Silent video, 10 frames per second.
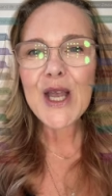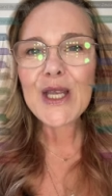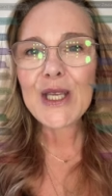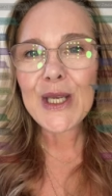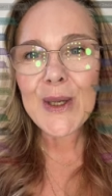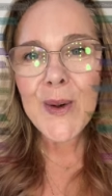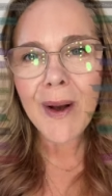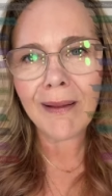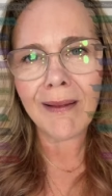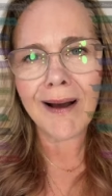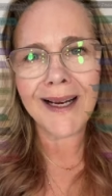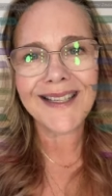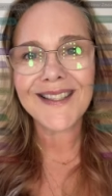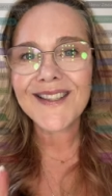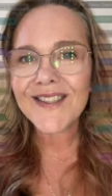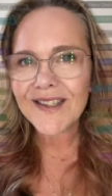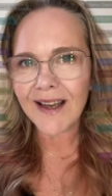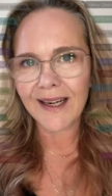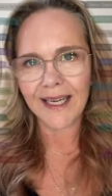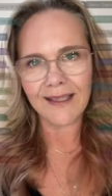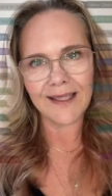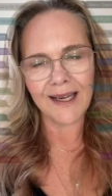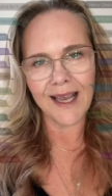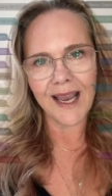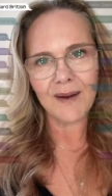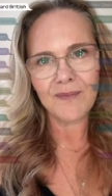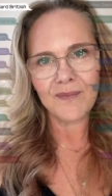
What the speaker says: You look stunning today.